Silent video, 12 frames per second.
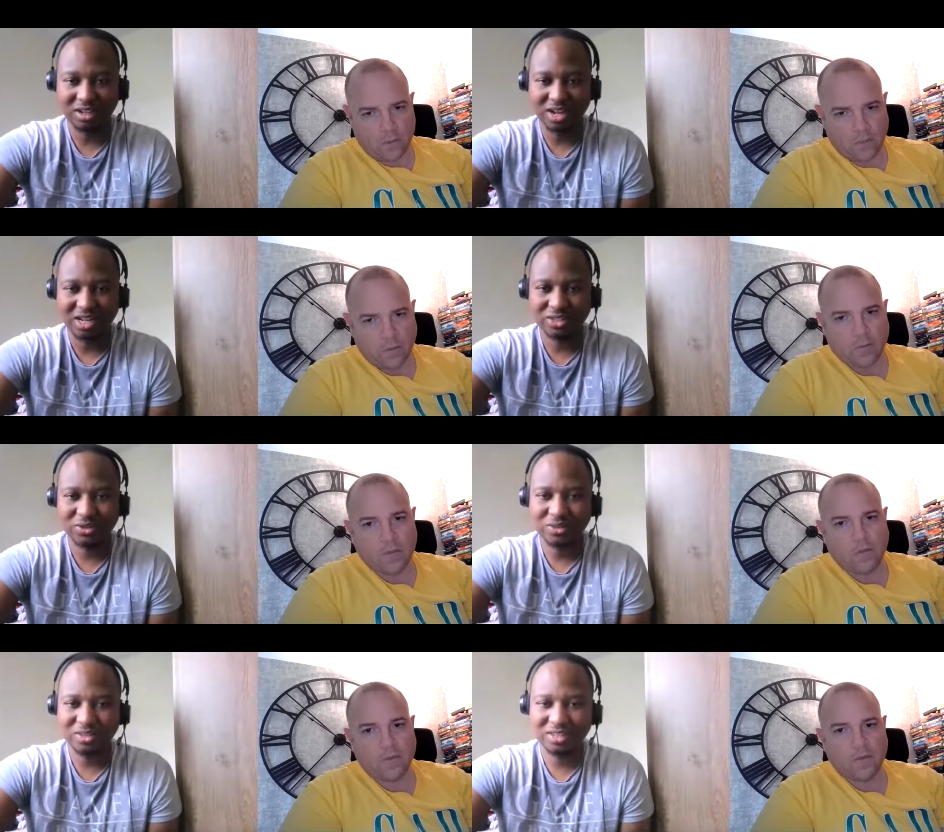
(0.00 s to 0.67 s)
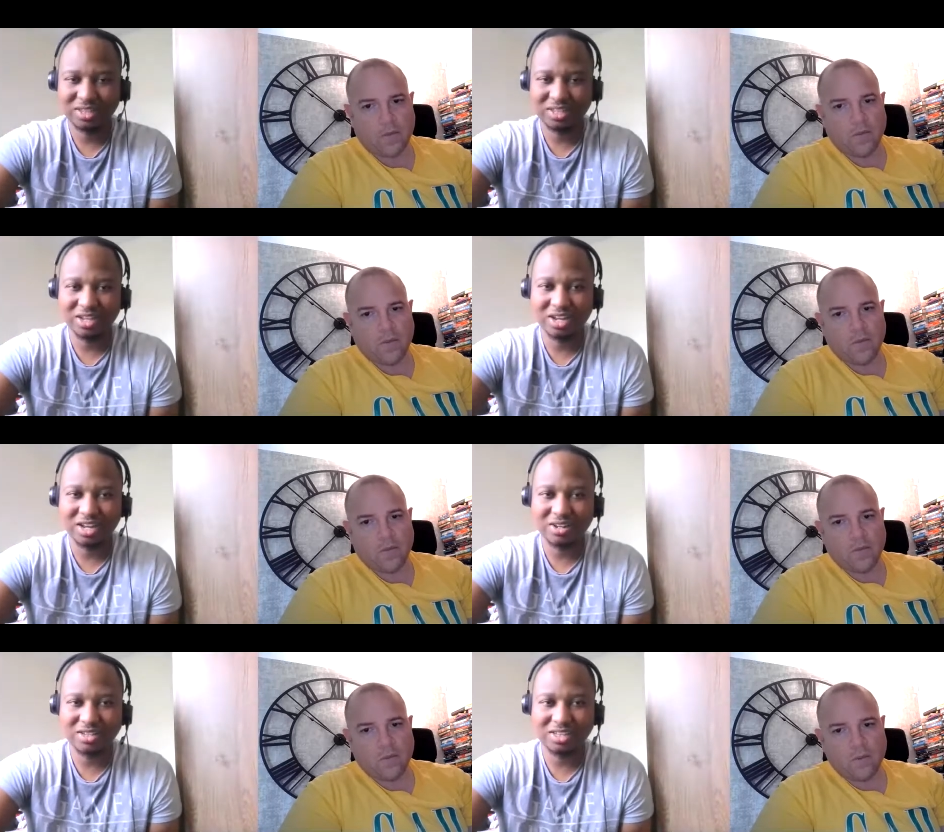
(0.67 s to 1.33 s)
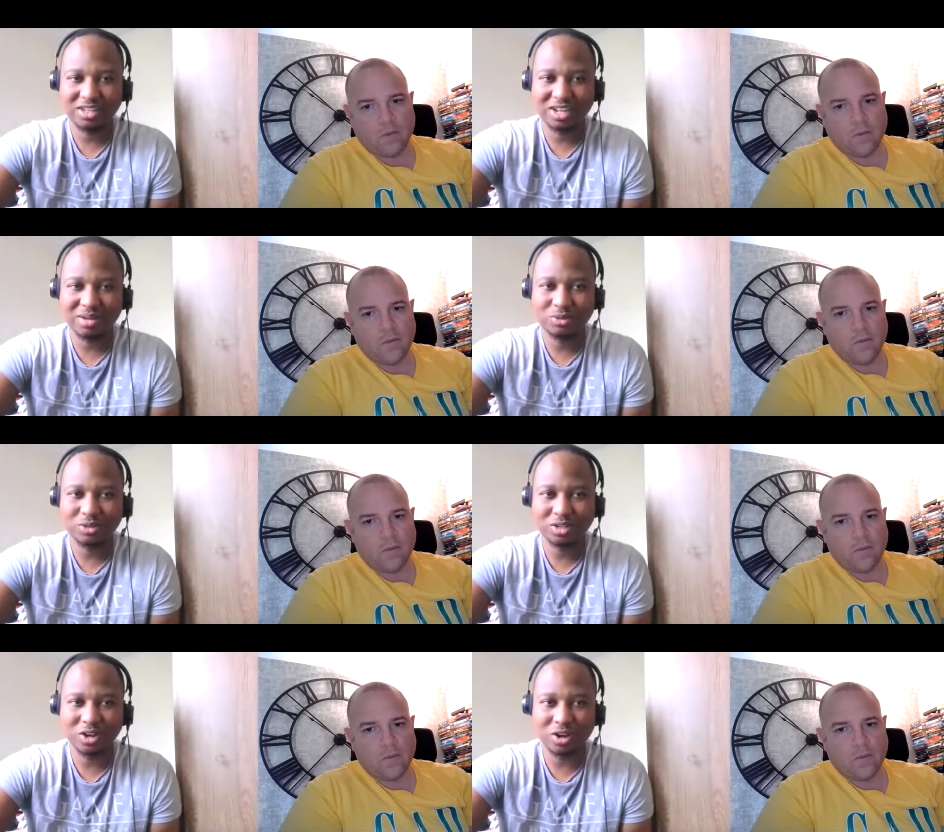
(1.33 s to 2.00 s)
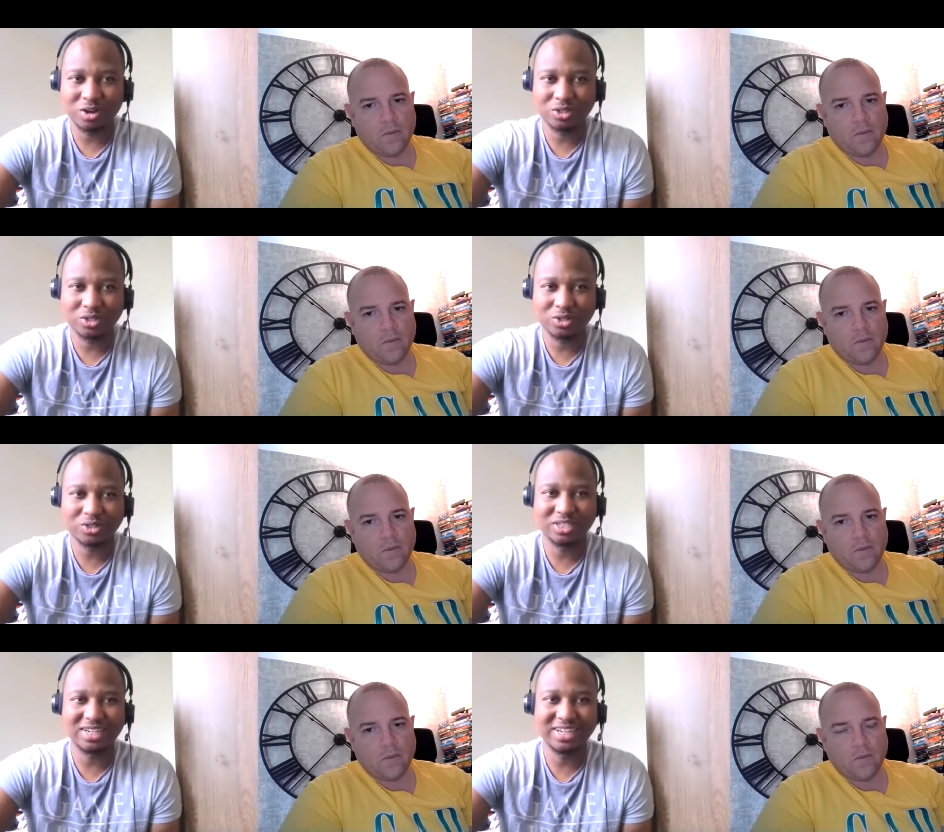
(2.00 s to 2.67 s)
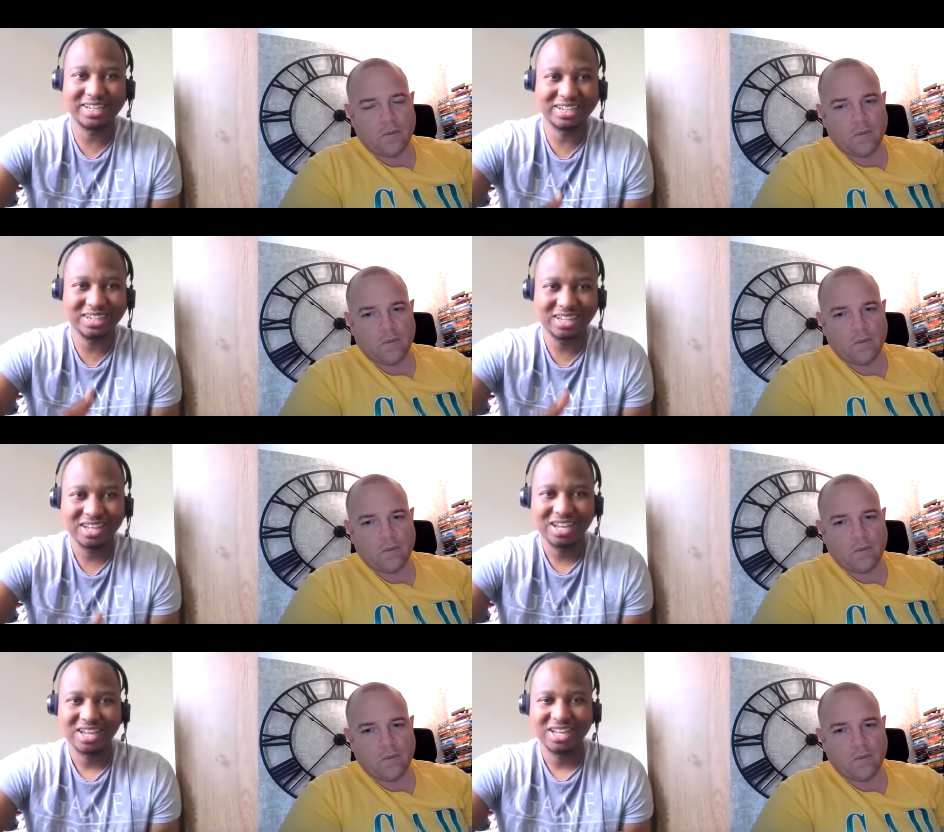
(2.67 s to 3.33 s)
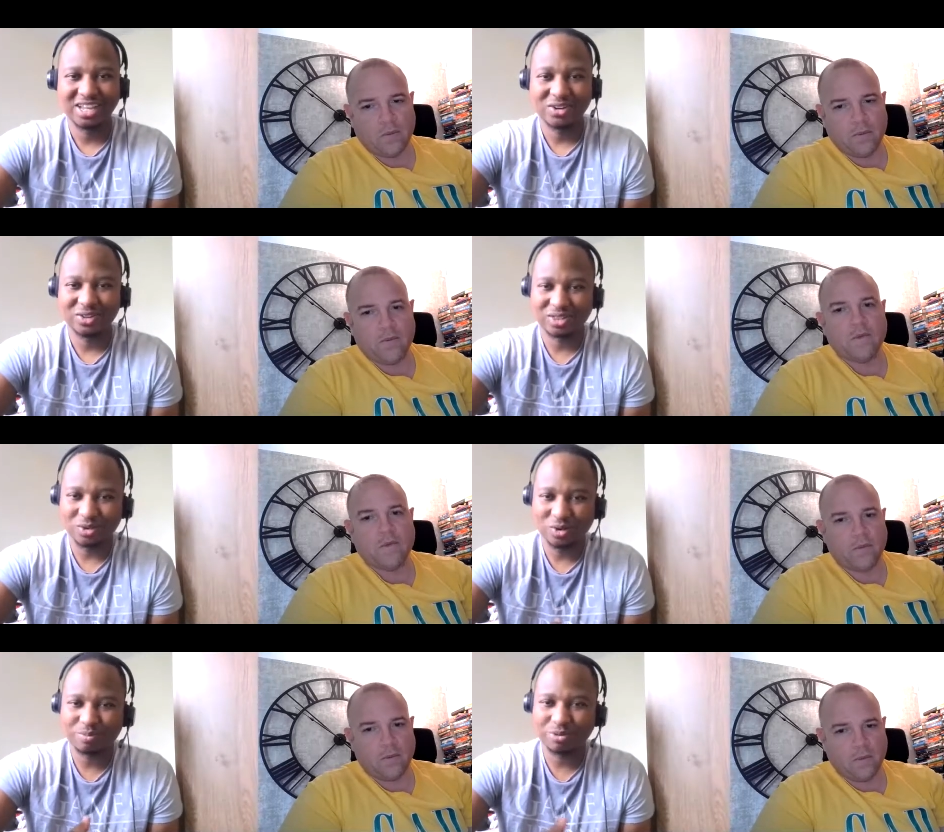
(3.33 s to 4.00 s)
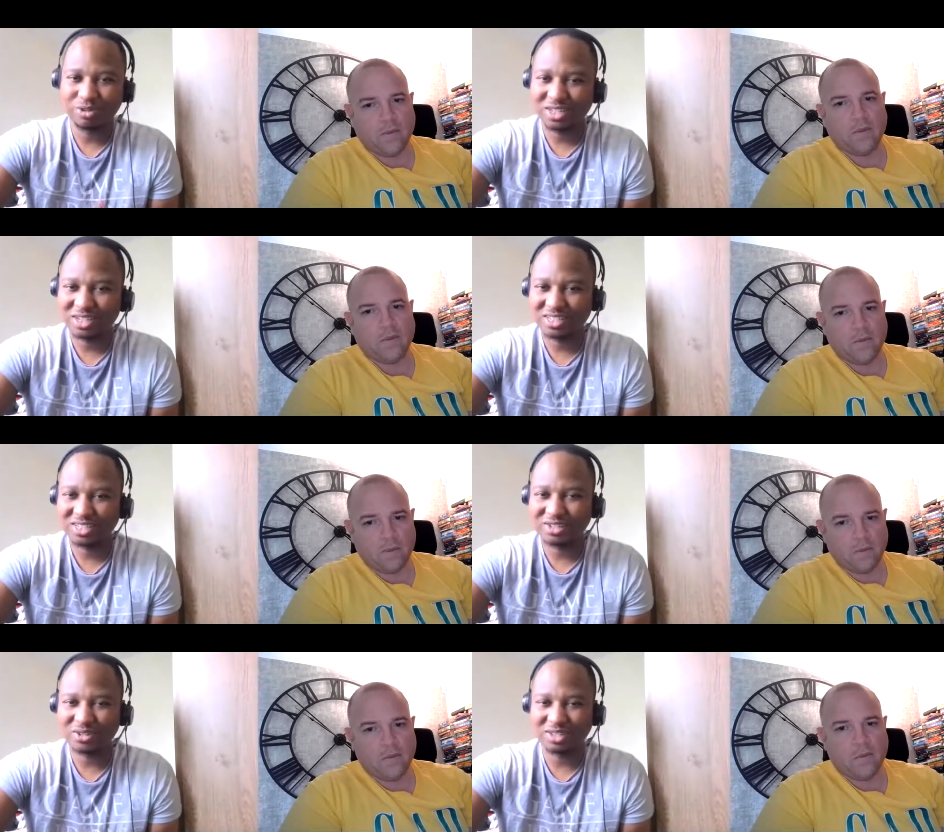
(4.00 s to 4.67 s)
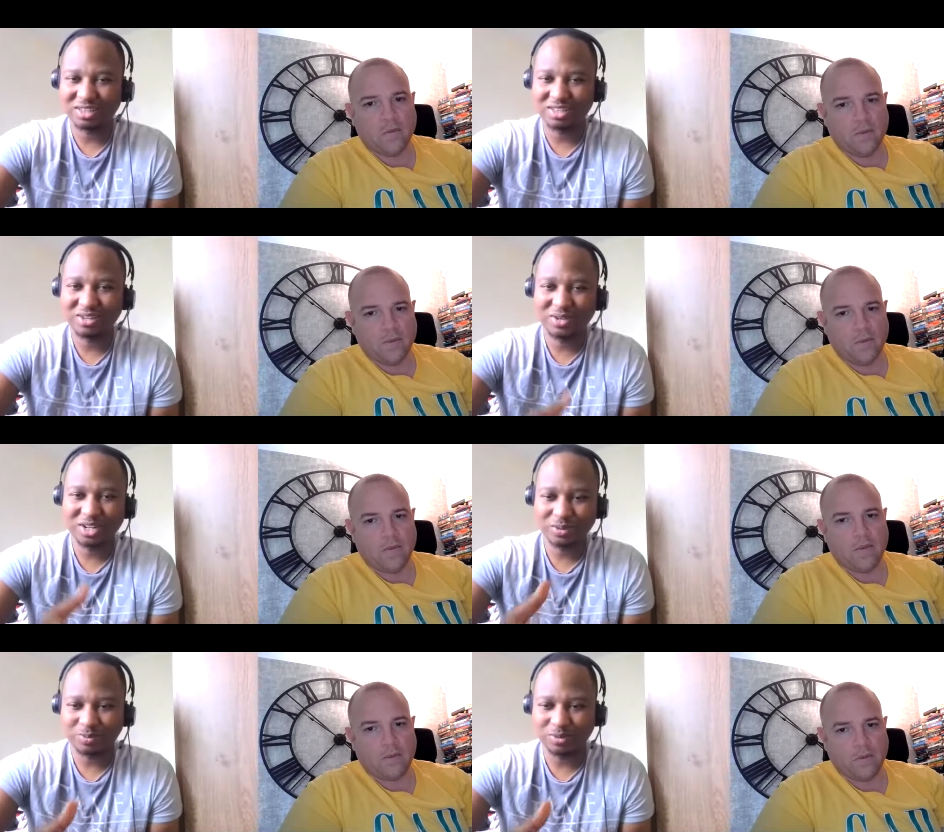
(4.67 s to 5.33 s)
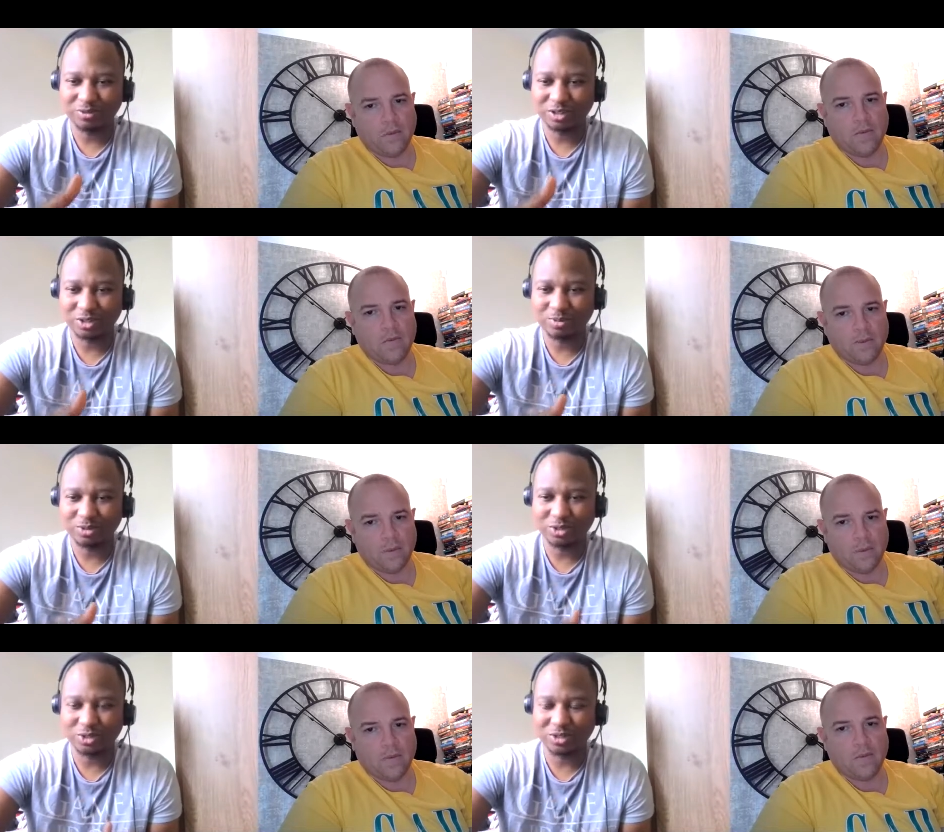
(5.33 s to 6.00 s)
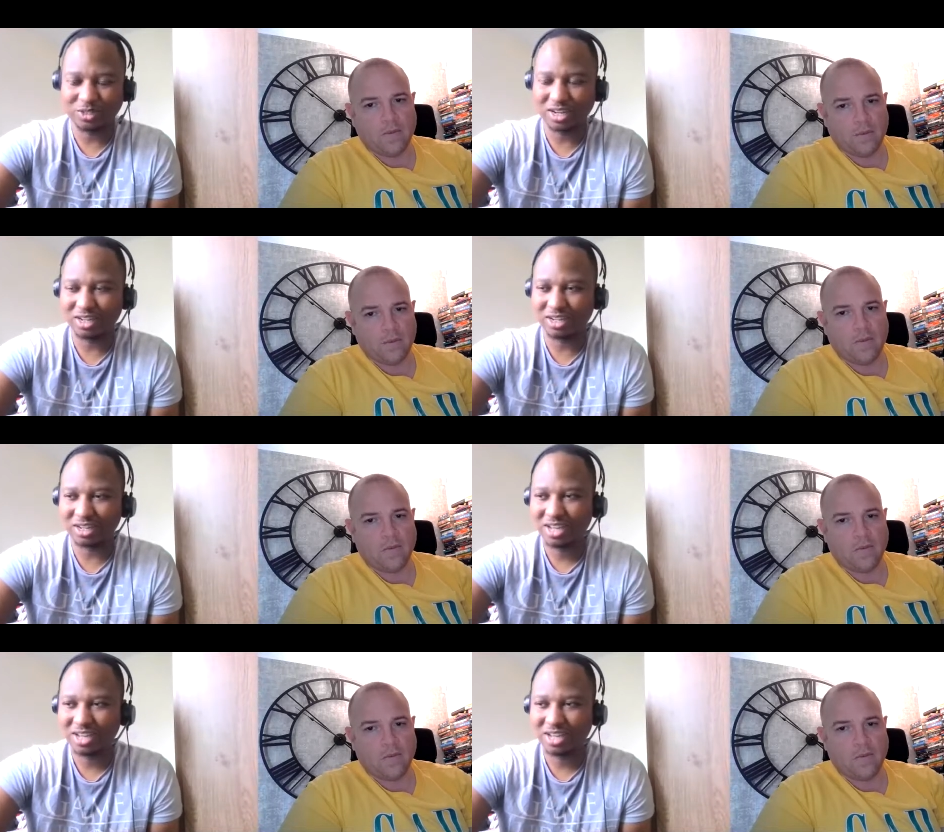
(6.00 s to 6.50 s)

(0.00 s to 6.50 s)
Speaker 1: I don't think, I, I think up to now, I would still delay it, you know, the whole process. Because I think when I first spoke to you, I was like,